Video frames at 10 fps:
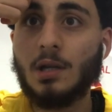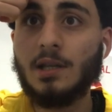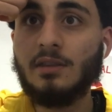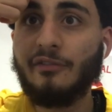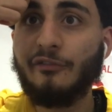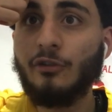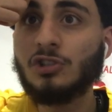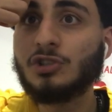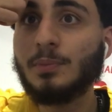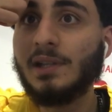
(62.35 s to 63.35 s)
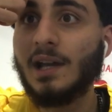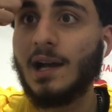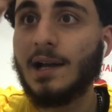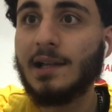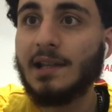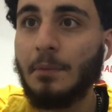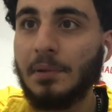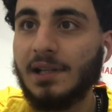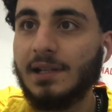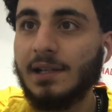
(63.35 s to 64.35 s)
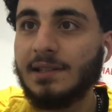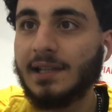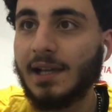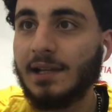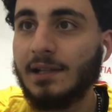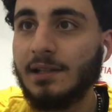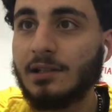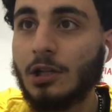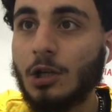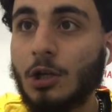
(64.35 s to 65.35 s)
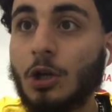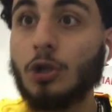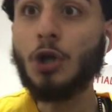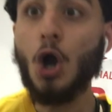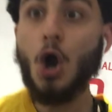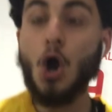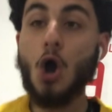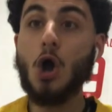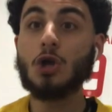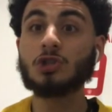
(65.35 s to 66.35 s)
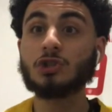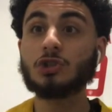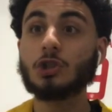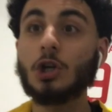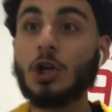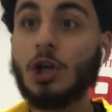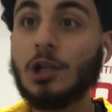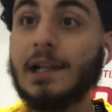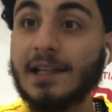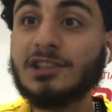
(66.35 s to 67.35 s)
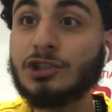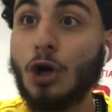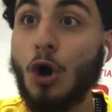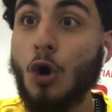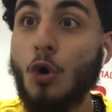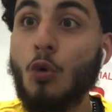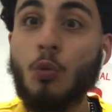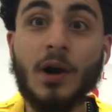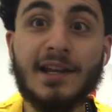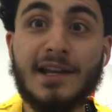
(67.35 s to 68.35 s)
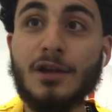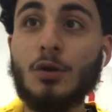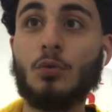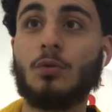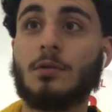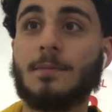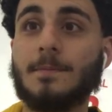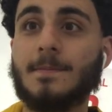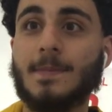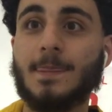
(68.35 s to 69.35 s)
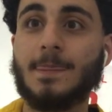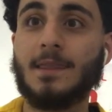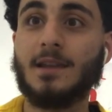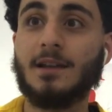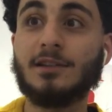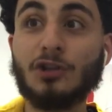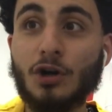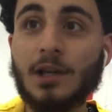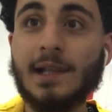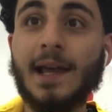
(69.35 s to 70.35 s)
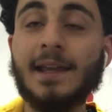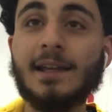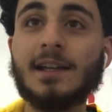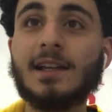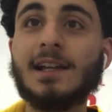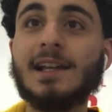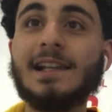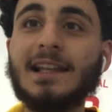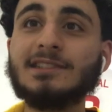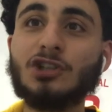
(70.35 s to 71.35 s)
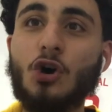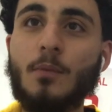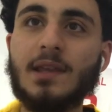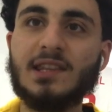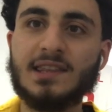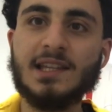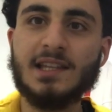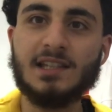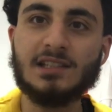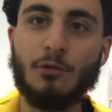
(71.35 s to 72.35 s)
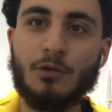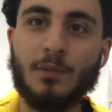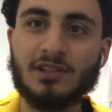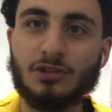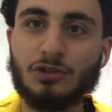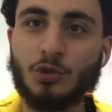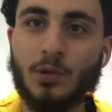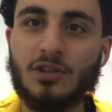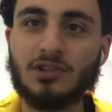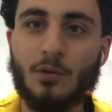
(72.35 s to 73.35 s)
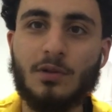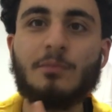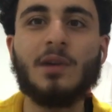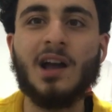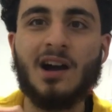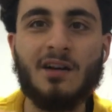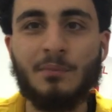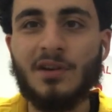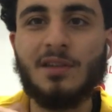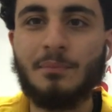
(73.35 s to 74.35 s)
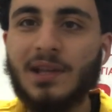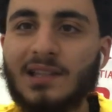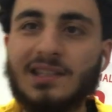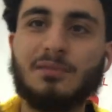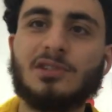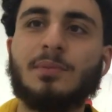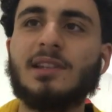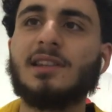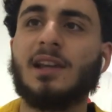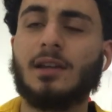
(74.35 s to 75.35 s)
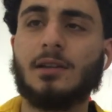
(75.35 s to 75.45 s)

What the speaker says: In the first minute, Napoli nearly took a lead. Yes! Let's go! 1-0. Longley, let's go, man. The thing is, I want Barcelona to win because I want bear the bigger teams to be in there.